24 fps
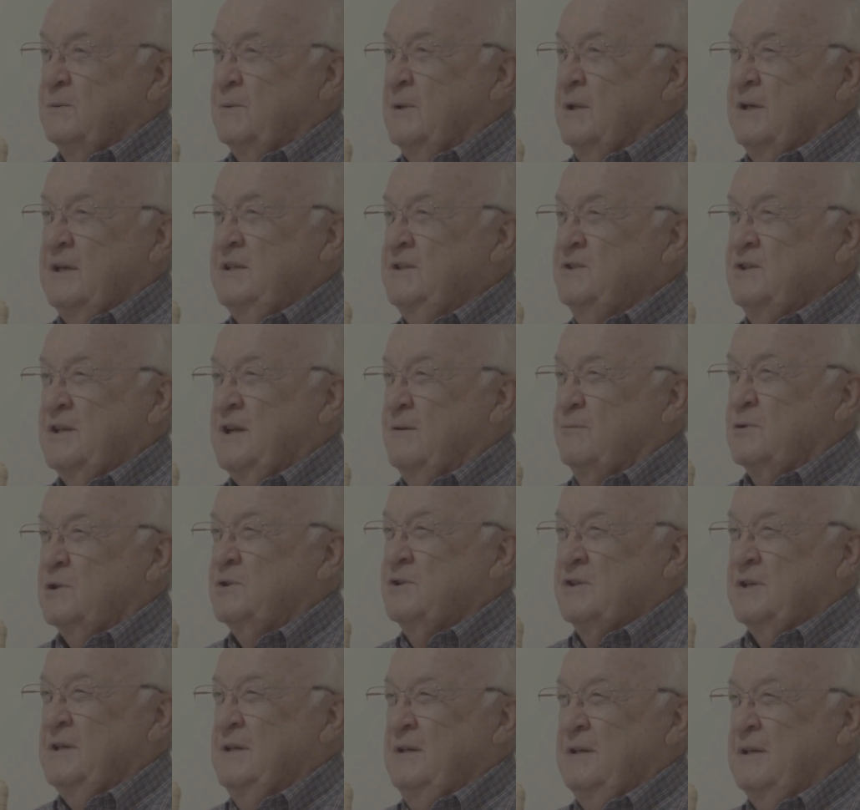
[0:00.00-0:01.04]
that he's ever
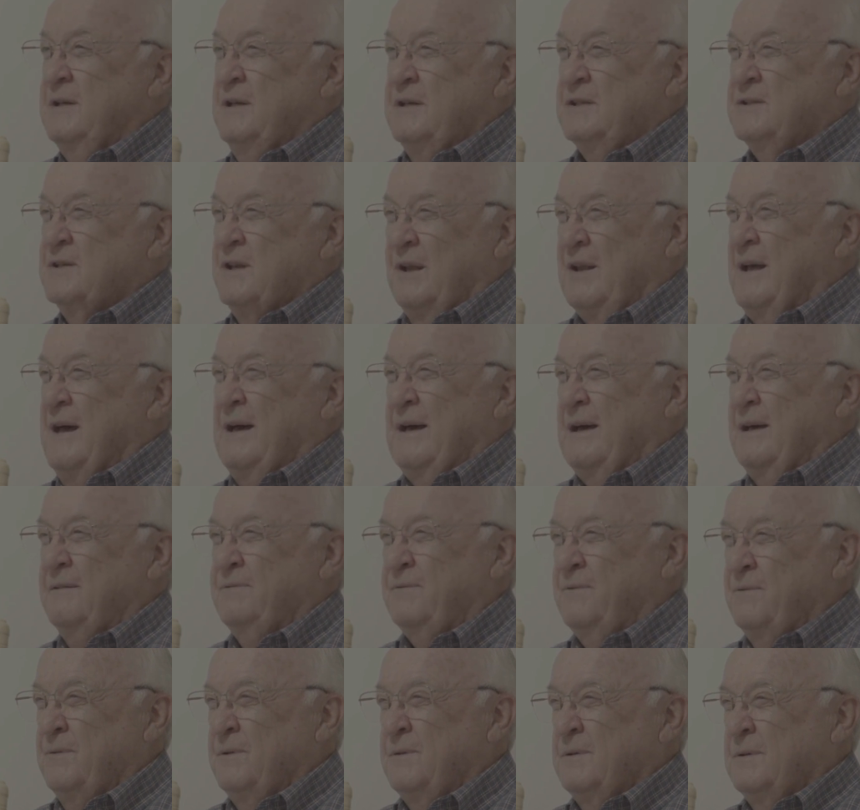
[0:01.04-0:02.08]
seen in his
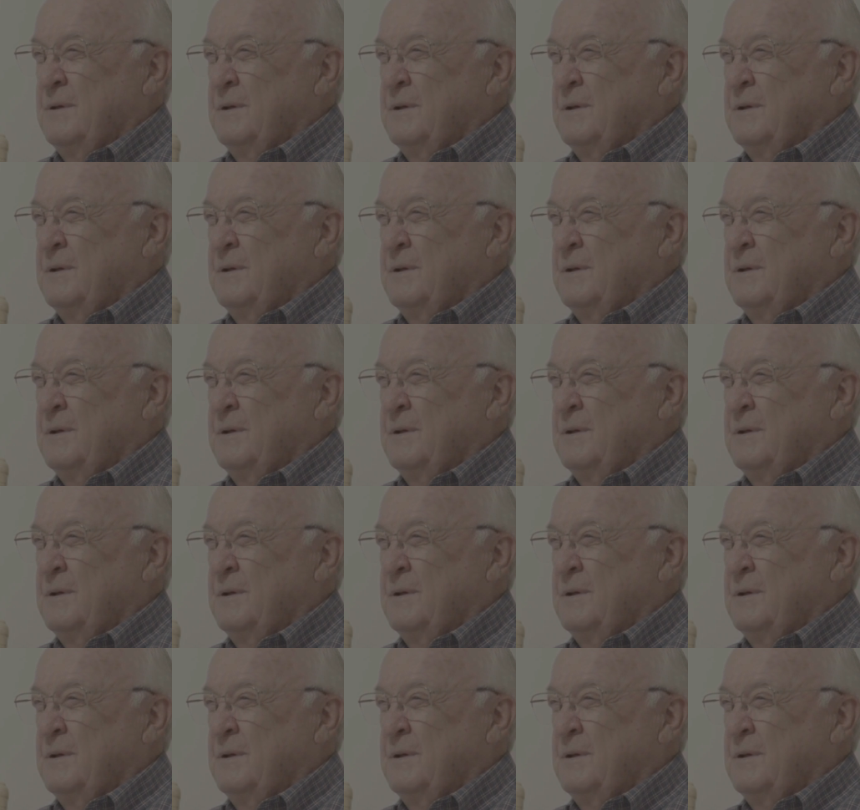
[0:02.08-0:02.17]
life.